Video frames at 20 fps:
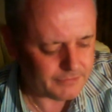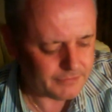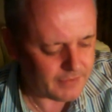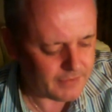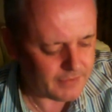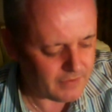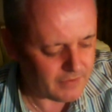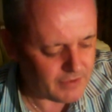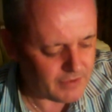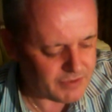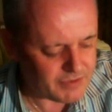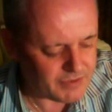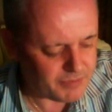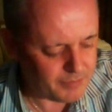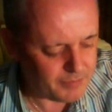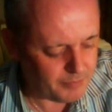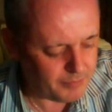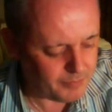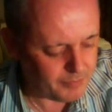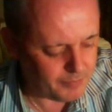These
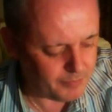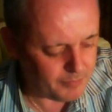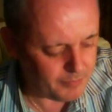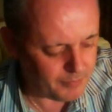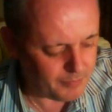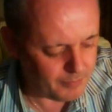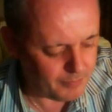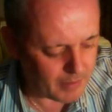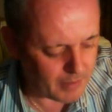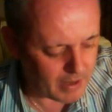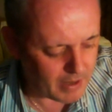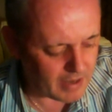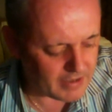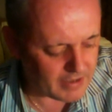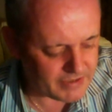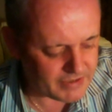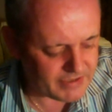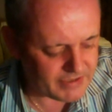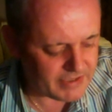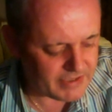
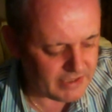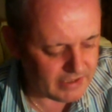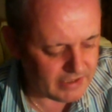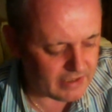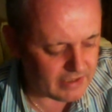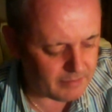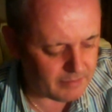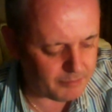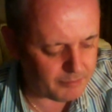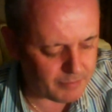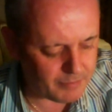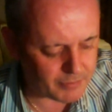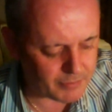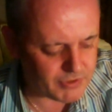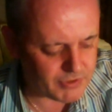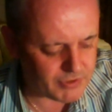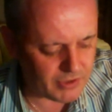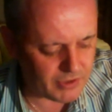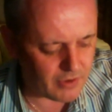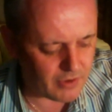pack-sealing
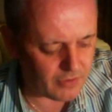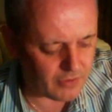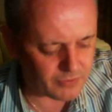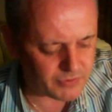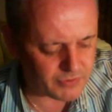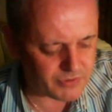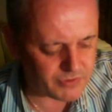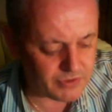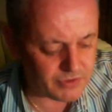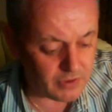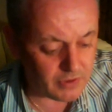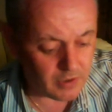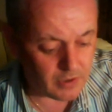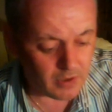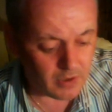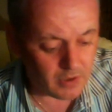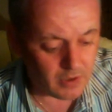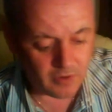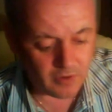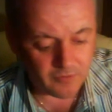buttonholes
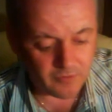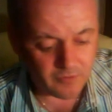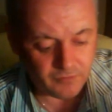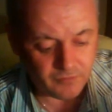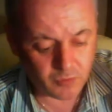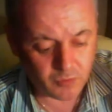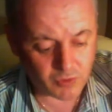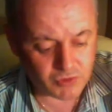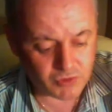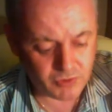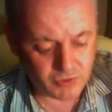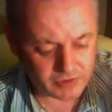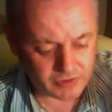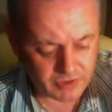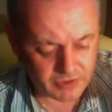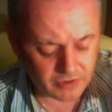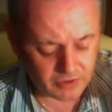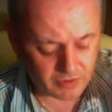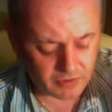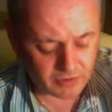have
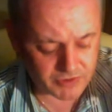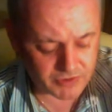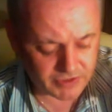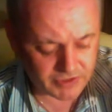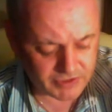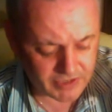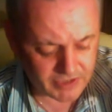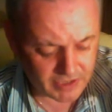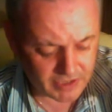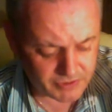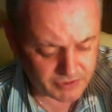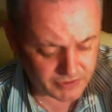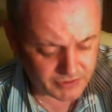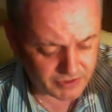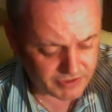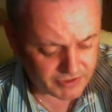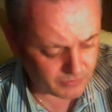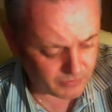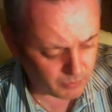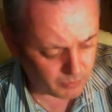quadrilled across the
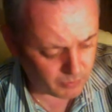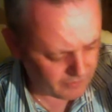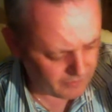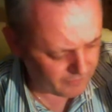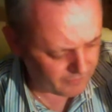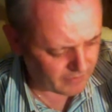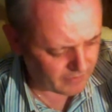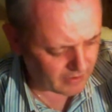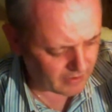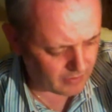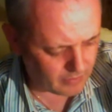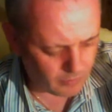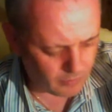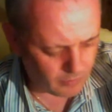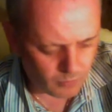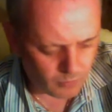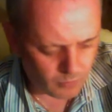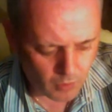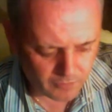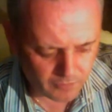centuries and
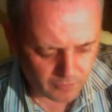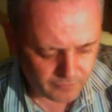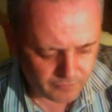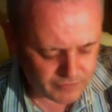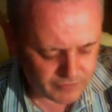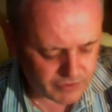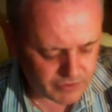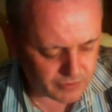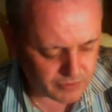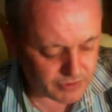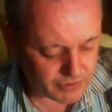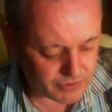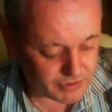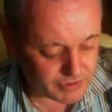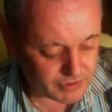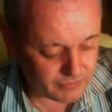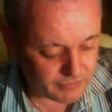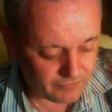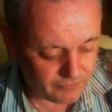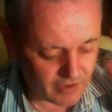waft to
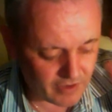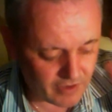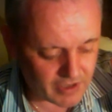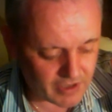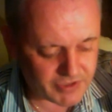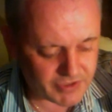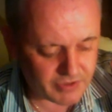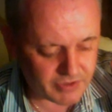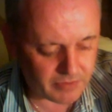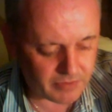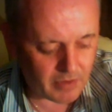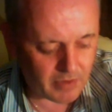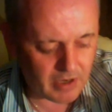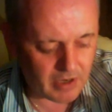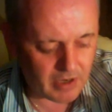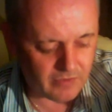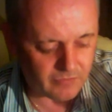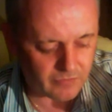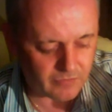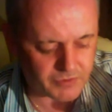us, fresh and
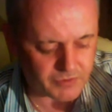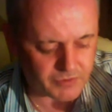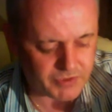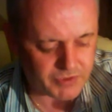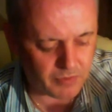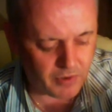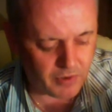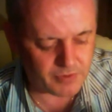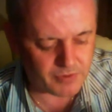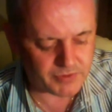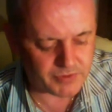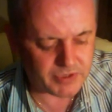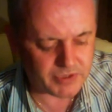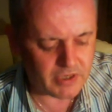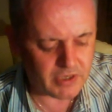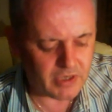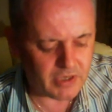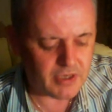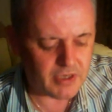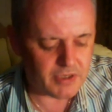made of all smiles,
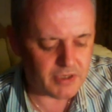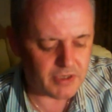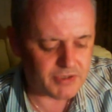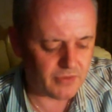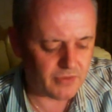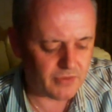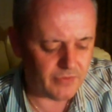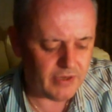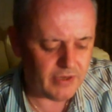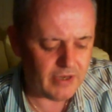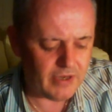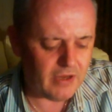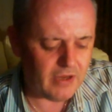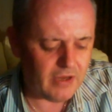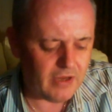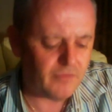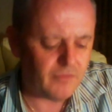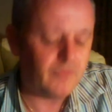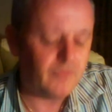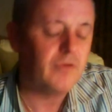as on the
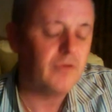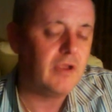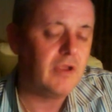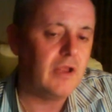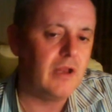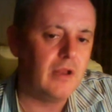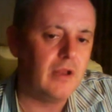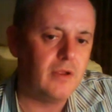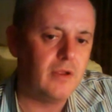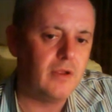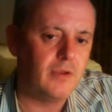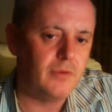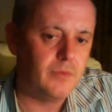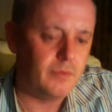eve of Killahu.